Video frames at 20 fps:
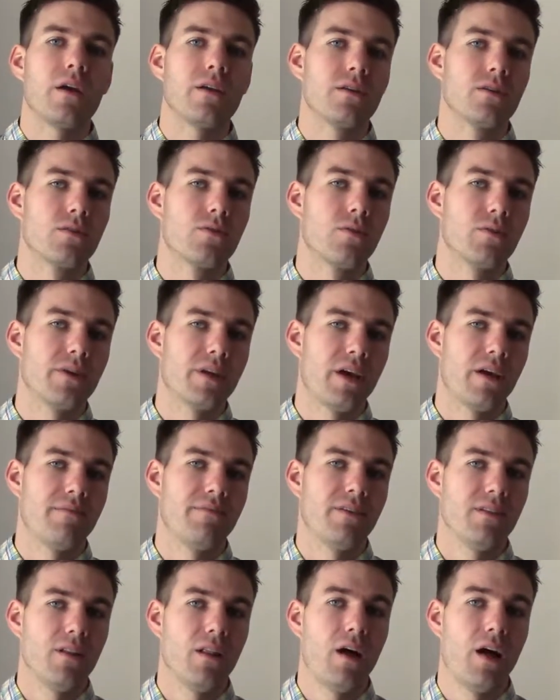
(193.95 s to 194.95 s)
you're going to
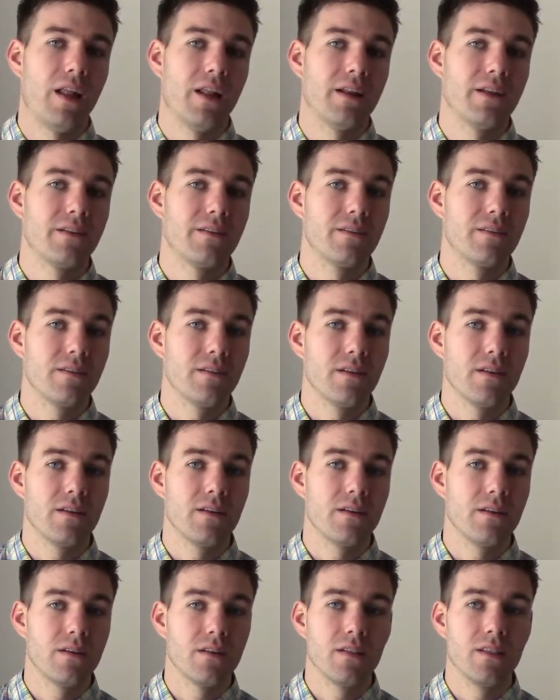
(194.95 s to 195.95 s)
have a lot
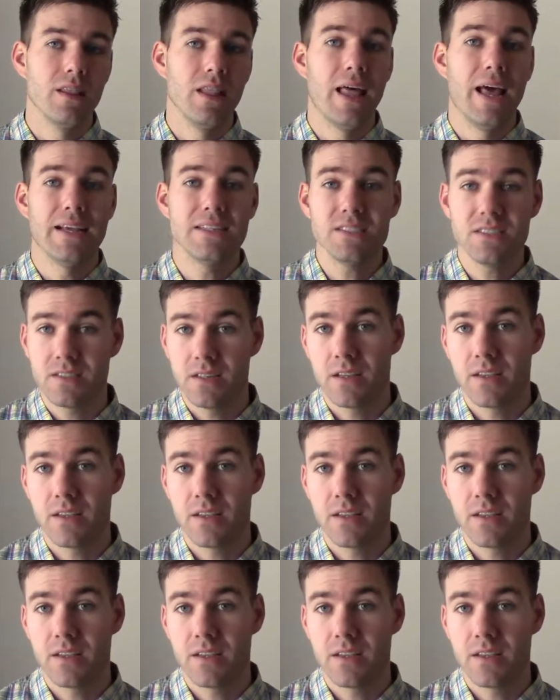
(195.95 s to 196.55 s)
less